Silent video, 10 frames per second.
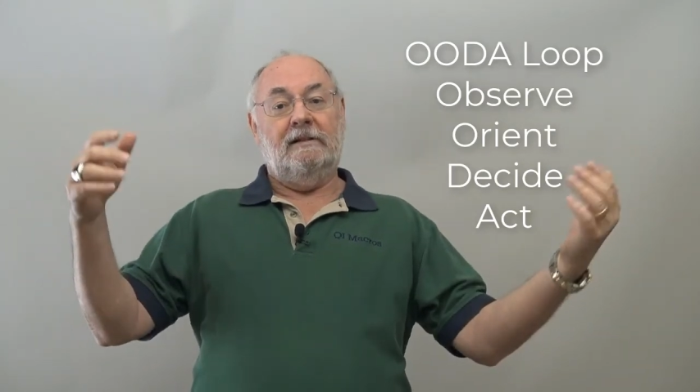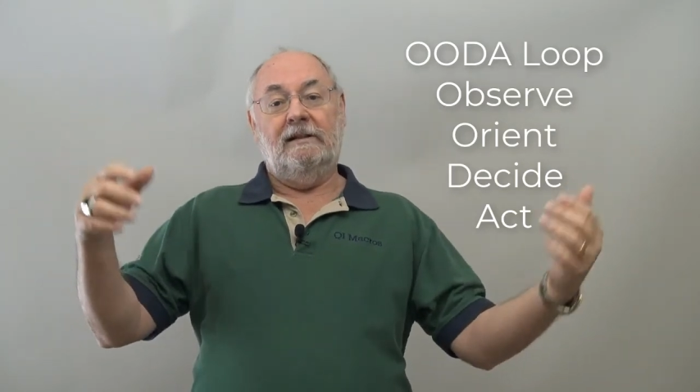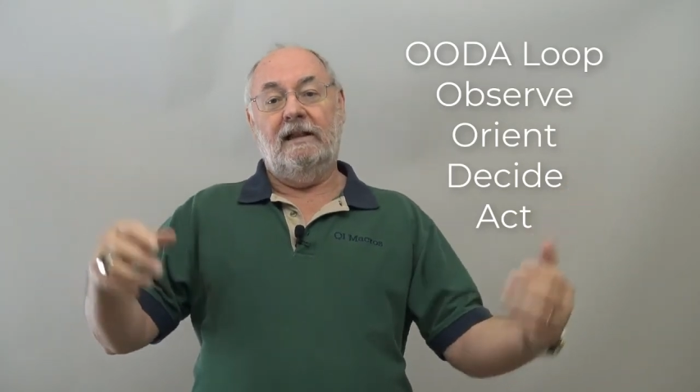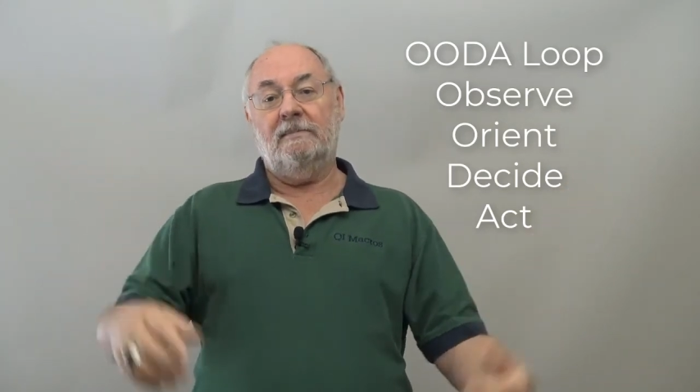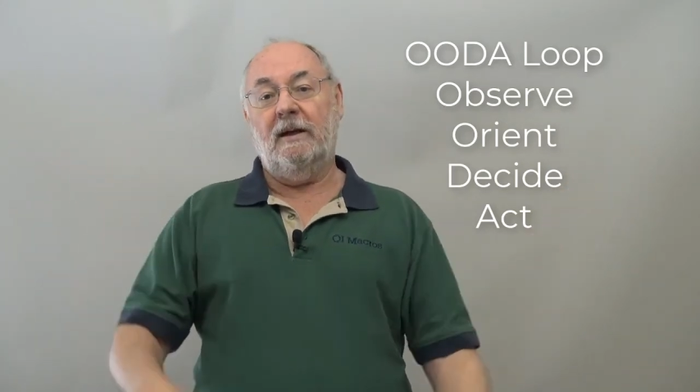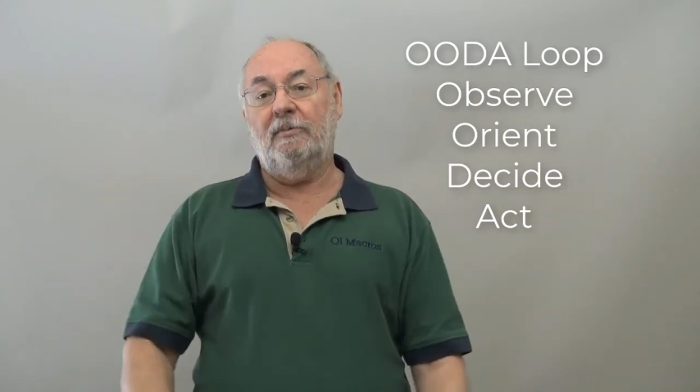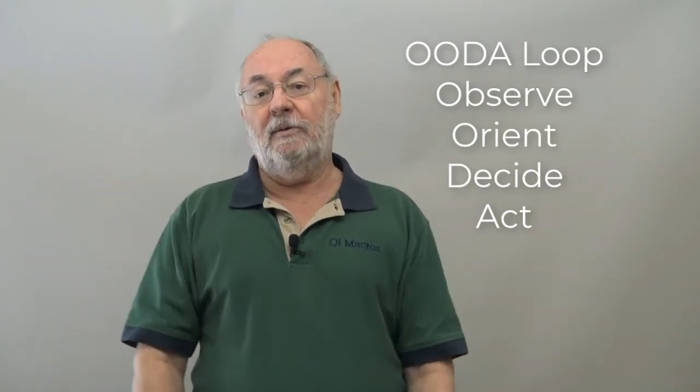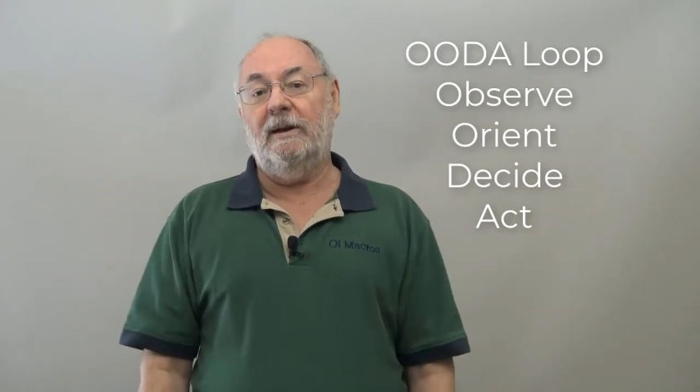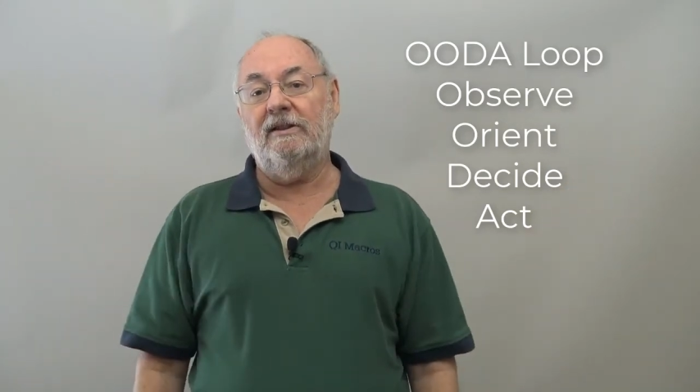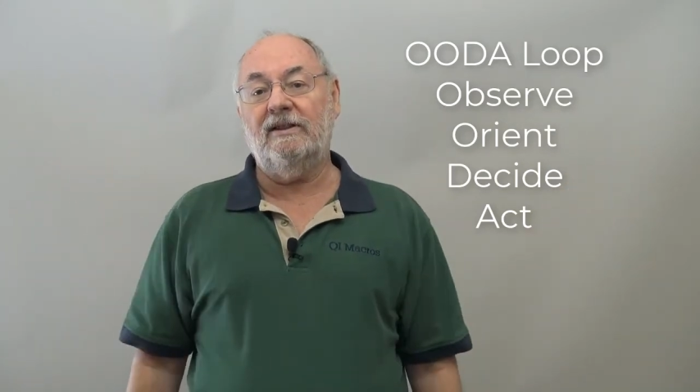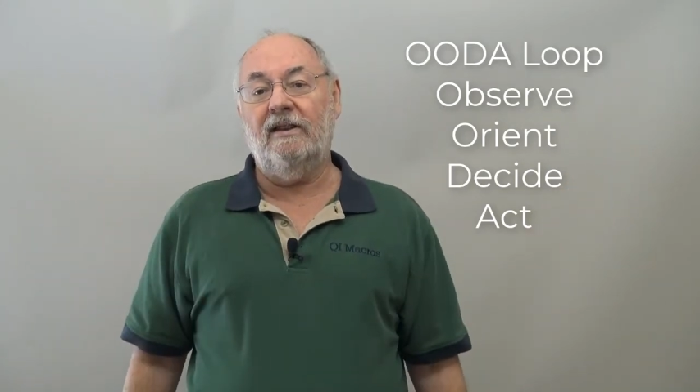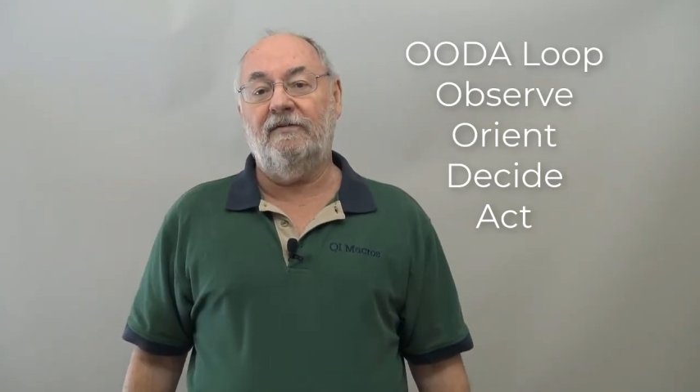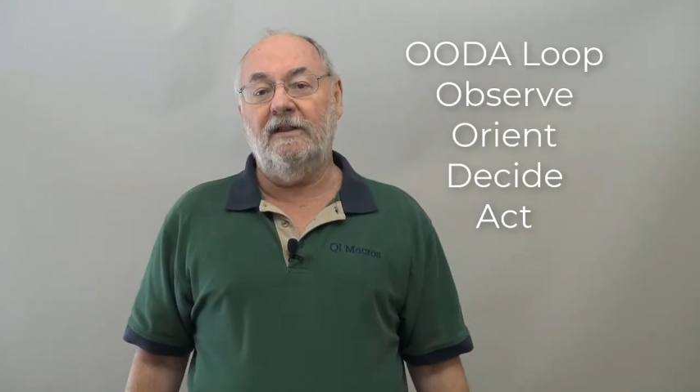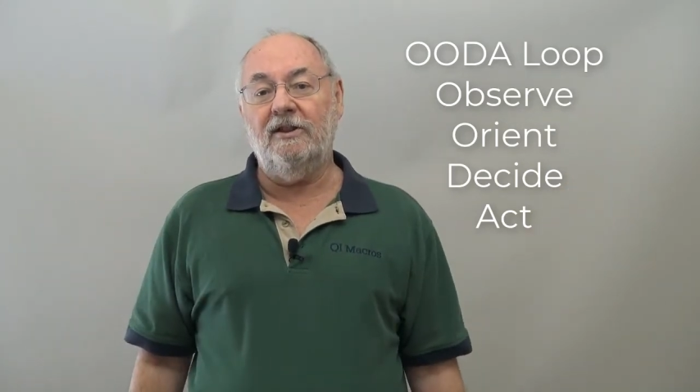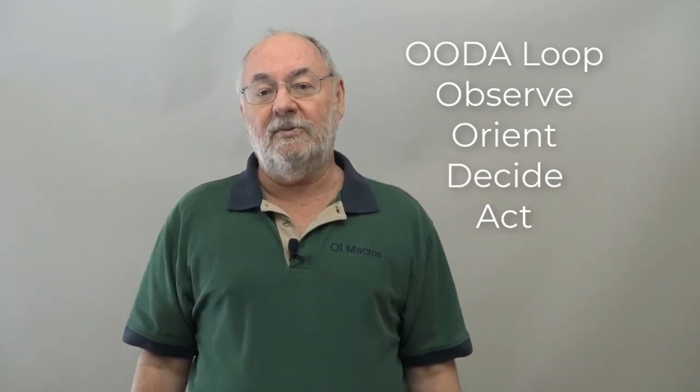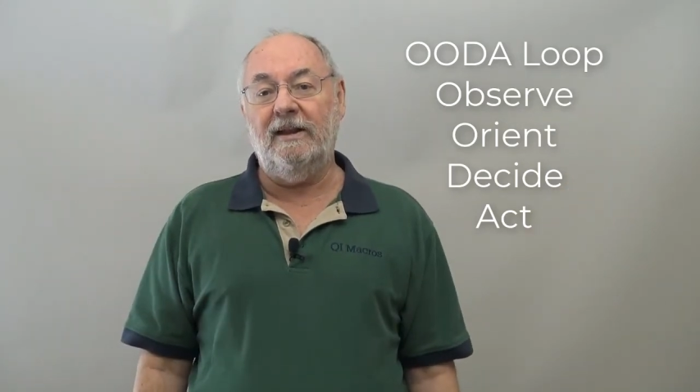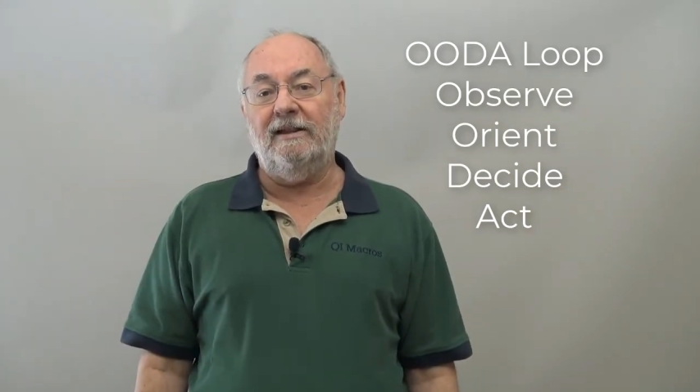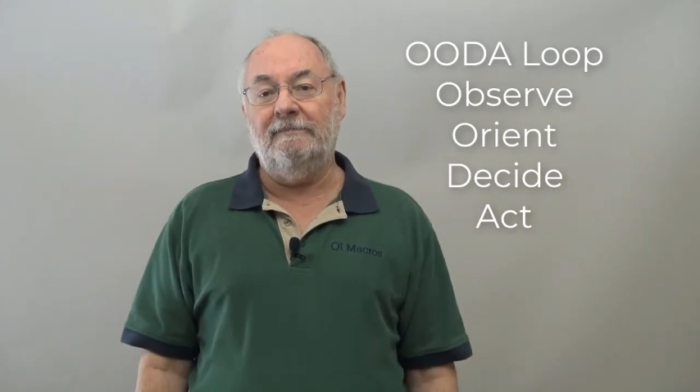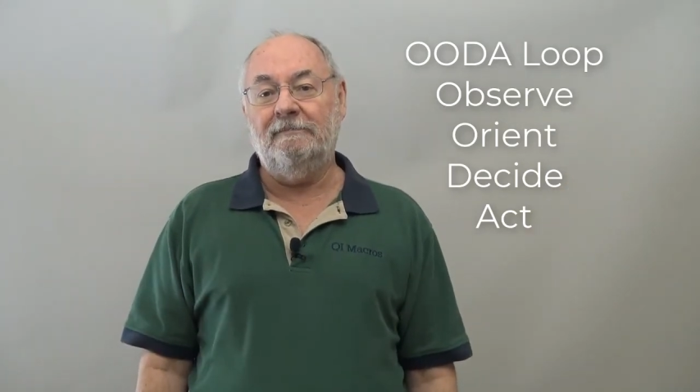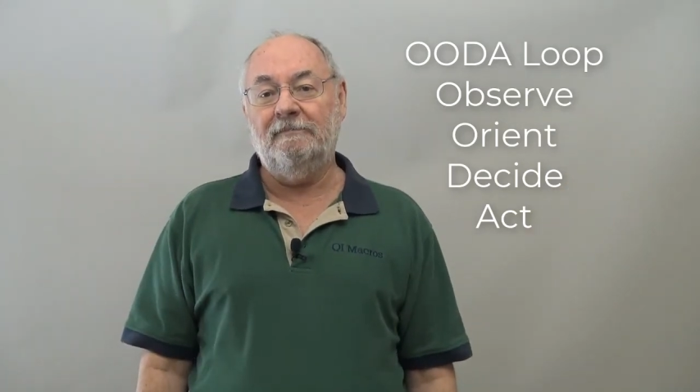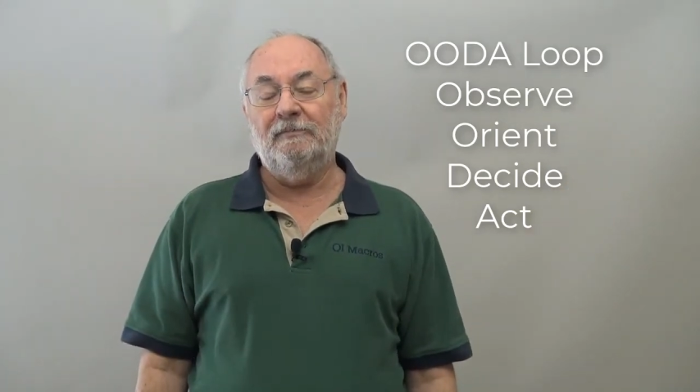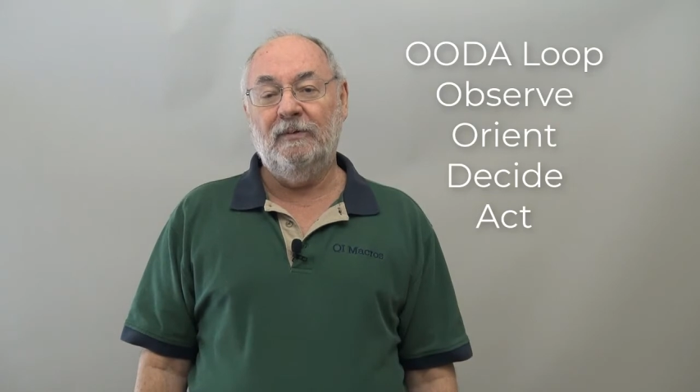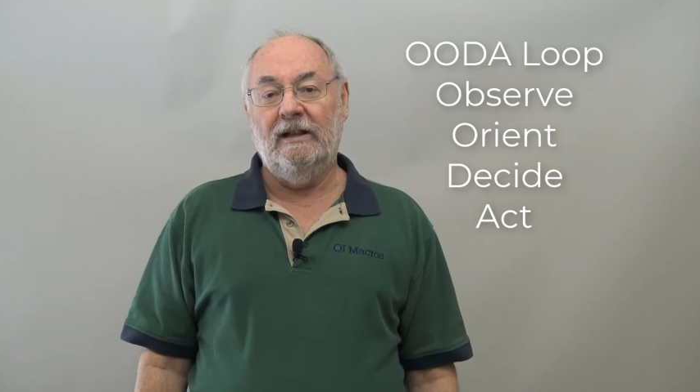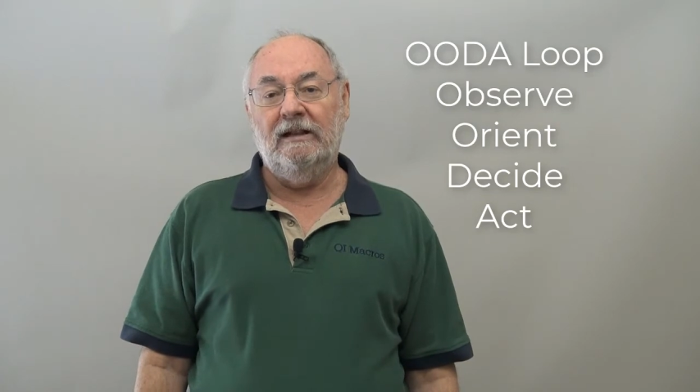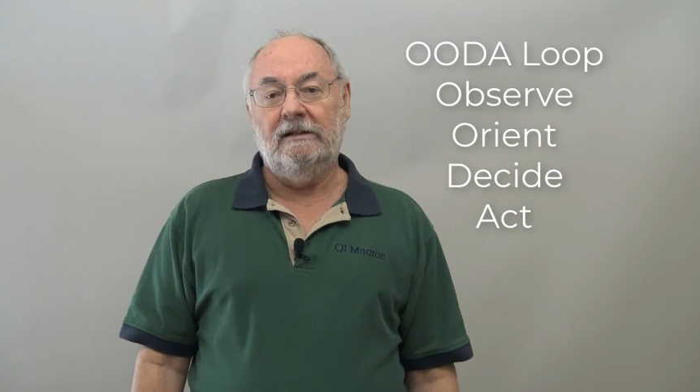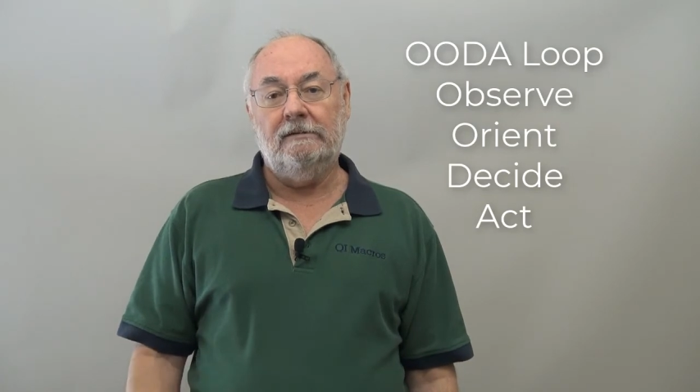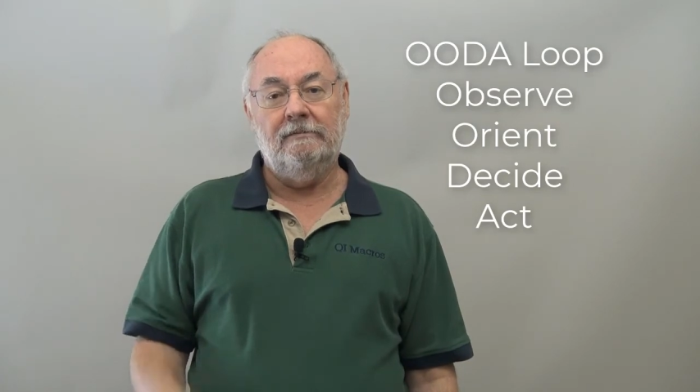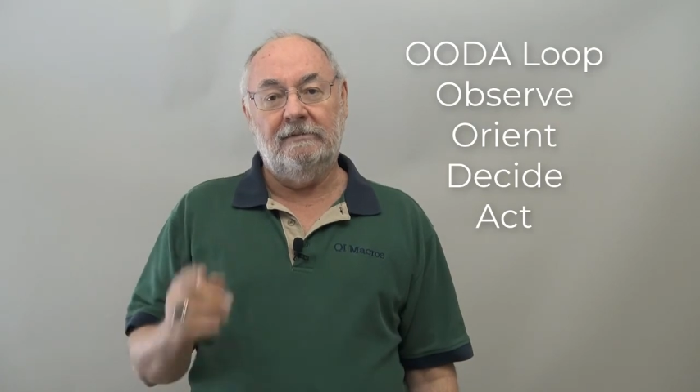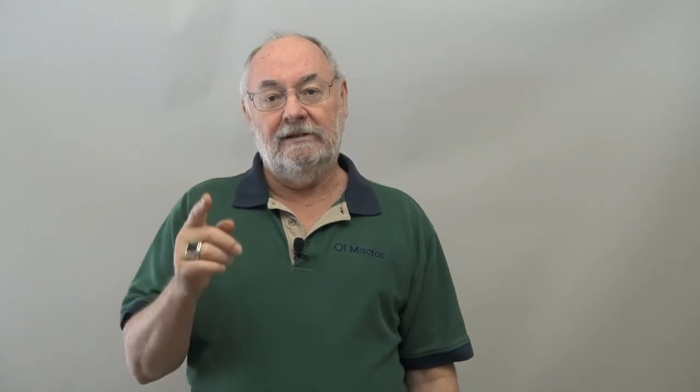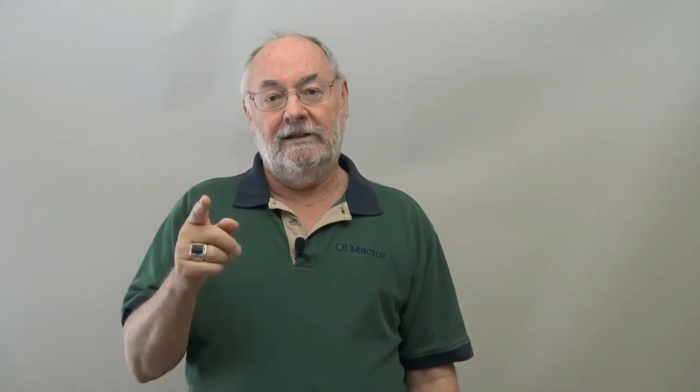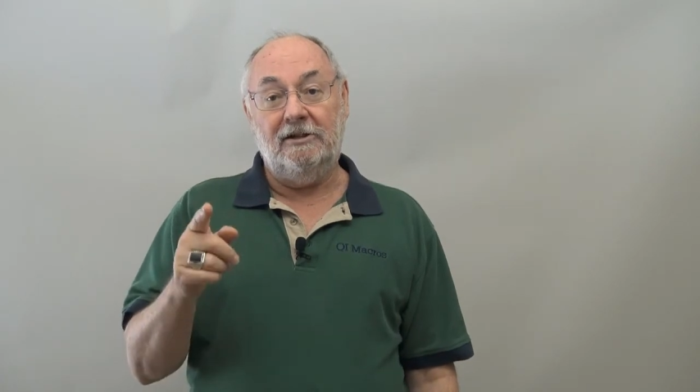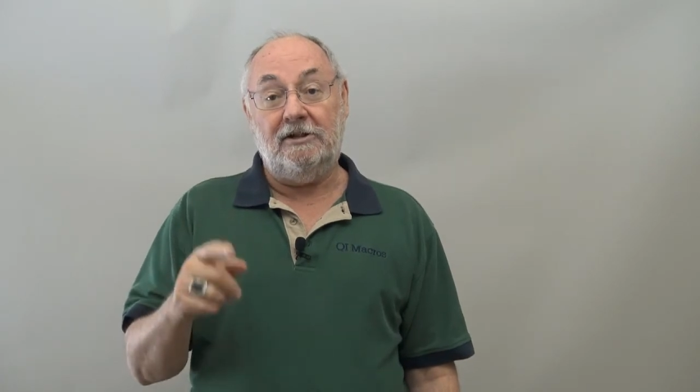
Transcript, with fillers: that's my improvement insight for this week. Let's